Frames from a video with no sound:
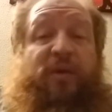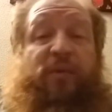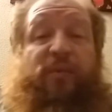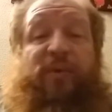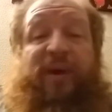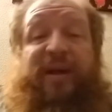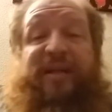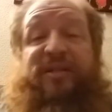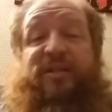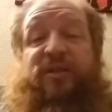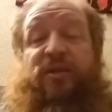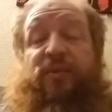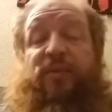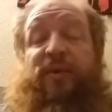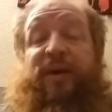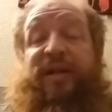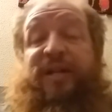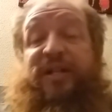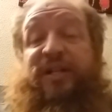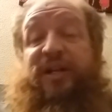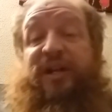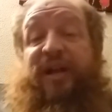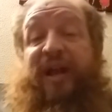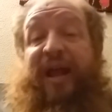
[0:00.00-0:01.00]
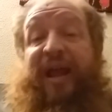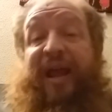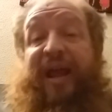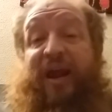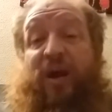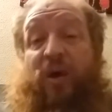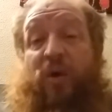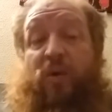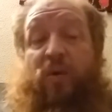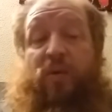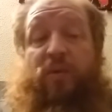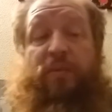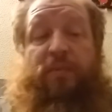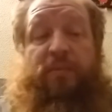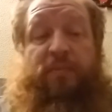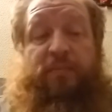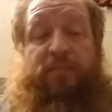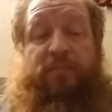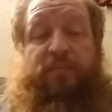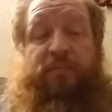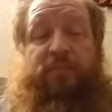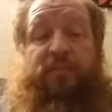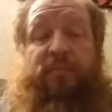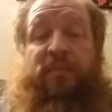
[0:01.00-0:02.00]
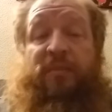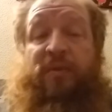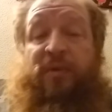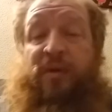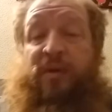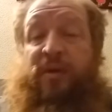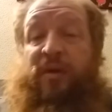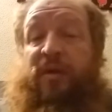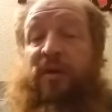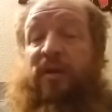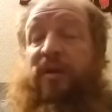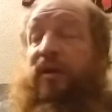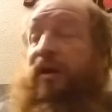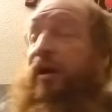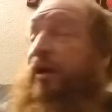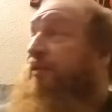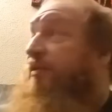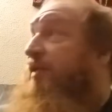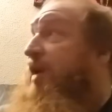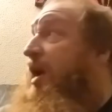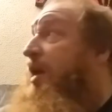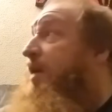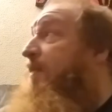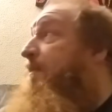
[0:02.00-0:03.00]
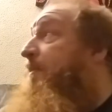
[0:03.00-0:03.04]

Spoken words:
Restoration Ale. I've got a